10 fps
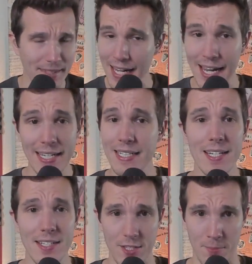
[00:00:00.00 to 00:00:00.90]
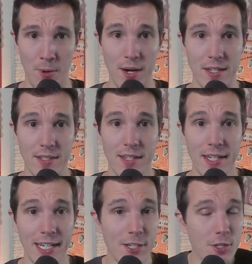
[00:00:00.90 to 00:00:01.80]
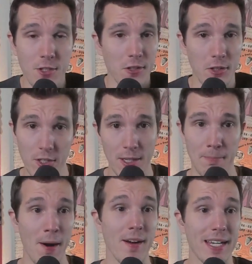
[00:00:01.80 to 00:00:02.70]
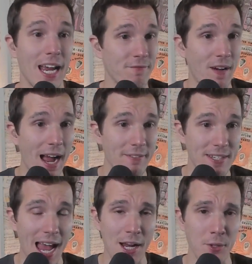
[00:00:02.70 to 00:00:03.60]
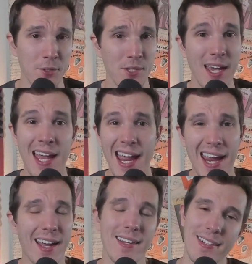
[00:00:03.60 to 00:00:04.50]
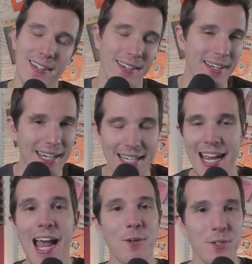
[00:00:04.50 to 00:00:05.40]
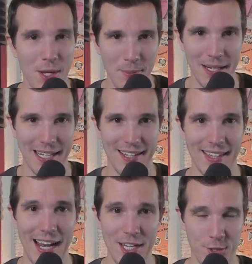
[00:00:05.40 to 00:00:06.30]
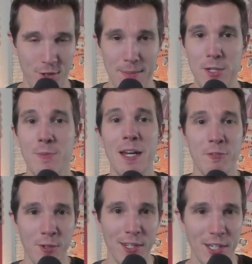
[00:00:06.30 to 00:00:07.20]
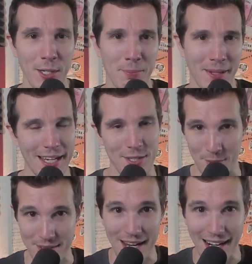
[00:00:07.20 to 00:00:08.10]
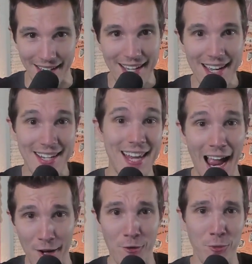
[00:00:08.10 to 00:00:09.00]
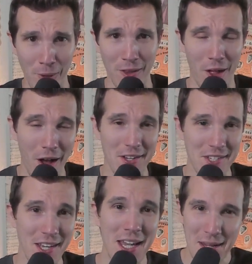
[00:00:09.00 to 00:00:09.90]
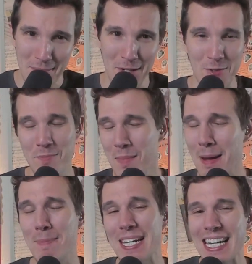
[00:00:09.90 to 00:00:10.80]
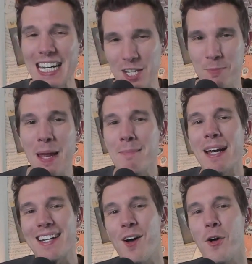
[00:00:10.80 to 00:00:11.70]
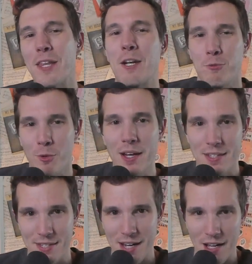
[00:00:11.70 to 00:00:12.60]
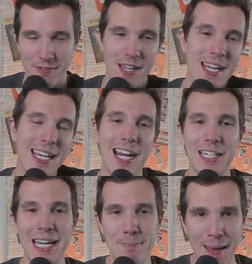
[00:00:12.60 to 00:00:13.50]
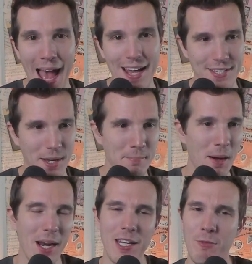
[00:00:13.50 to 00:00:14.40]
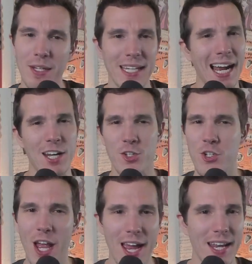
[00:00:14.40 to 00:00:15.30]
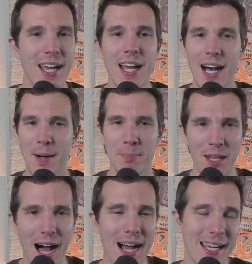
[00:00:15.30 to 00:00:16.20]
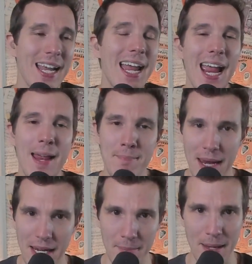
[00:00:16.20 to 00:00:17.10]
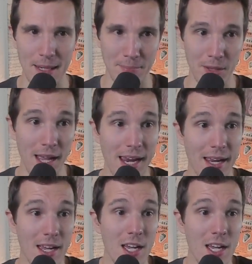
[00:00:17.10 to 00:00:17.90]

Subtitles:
And he didn't disappoint. He just looked the part. He had five tackles and he tackled someone at the line of scrimmage, made a really good play. So it's not a tackle for a loss. But it might be, ESPN might call that a run stuff. He had to get past somebody, really kind of shed a block and make a big play.